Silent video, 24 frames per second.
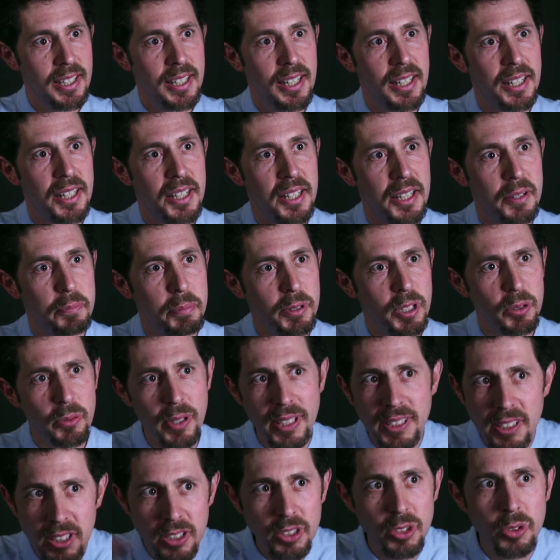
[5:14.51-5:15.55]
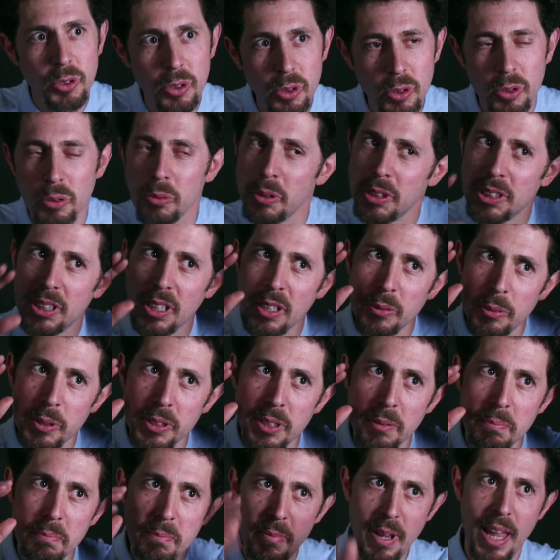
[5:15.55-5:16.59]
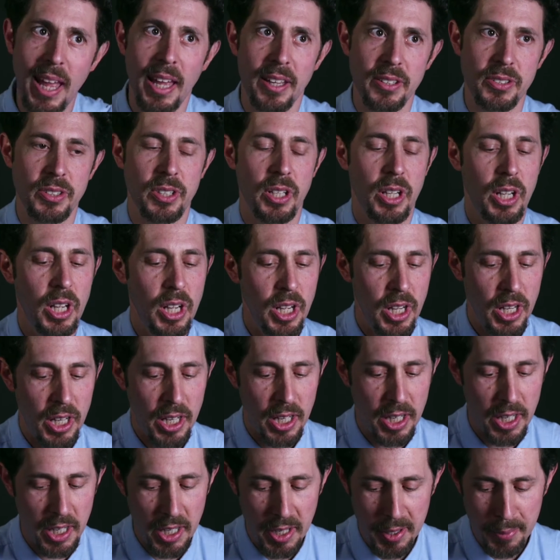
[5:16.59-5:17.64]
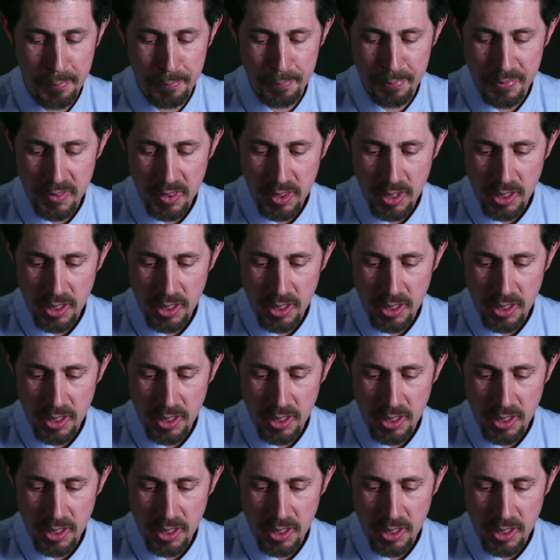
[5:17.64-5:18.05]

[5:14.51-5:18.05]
But the rest of the school was a mess. And